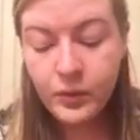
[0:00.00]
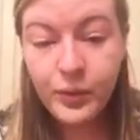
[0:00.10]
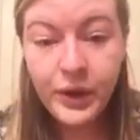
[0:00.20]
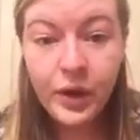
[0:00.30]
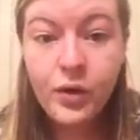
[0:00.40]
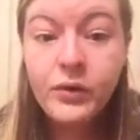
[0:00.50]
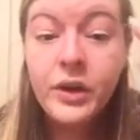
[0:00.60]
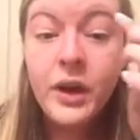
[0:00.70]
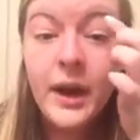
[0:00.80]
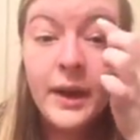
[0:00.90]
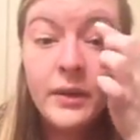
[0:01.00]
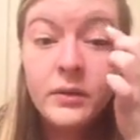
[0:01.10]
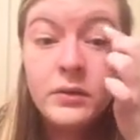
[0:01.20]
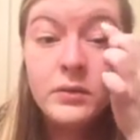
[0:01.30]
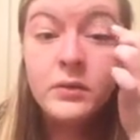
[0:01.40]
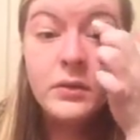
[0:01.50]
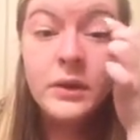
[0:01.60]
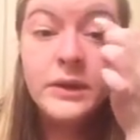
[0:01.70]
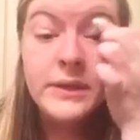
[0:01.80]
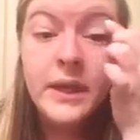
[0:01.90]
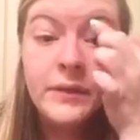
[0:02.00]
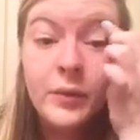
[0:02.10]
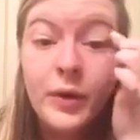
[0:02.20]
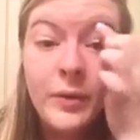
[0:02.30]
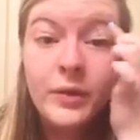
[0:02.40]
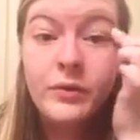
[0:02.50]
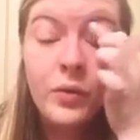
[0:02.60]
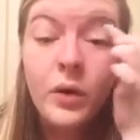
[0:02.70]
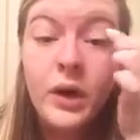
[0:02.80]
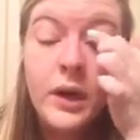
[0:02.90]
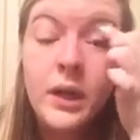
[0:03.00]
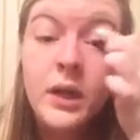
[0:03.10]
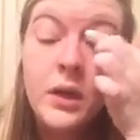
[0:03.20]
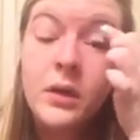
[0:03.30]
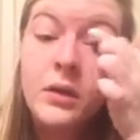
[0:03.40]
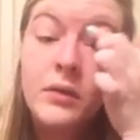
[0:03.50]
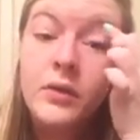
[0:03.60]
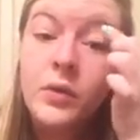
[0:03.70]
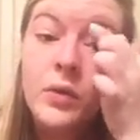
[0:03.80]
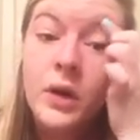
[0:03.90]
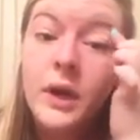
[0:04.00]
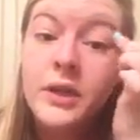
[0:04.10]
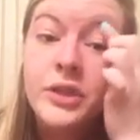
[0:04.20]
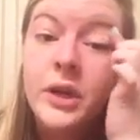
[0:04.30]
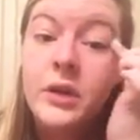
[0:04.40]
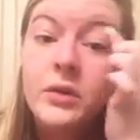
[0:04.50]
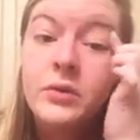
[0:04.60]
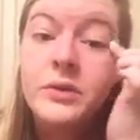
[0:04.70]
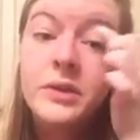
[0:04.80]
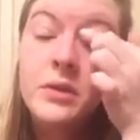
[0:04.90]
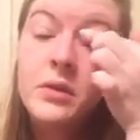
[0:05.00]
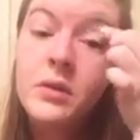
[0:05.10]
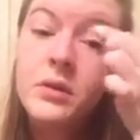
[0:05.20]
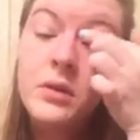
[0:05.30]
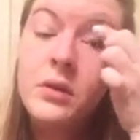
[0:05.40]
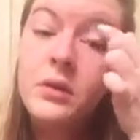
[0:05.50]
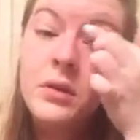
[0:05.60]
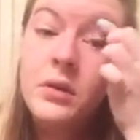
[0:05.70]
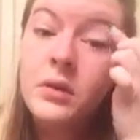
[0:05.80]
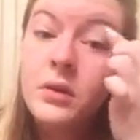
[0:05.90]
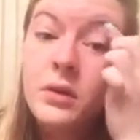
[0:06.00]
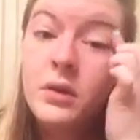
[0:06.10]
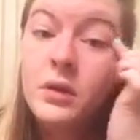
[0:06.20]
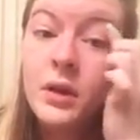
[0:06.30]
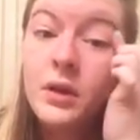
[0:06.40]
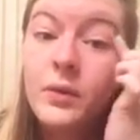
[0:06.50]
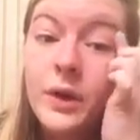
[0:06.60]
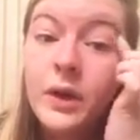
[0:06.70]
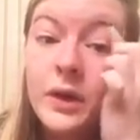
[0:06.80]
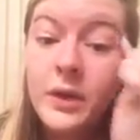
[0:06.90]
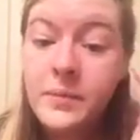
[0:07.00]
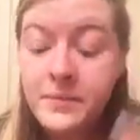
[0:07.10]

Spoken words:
putting over your eye as kind of a primer for any of your eyeshadows that you're wearing.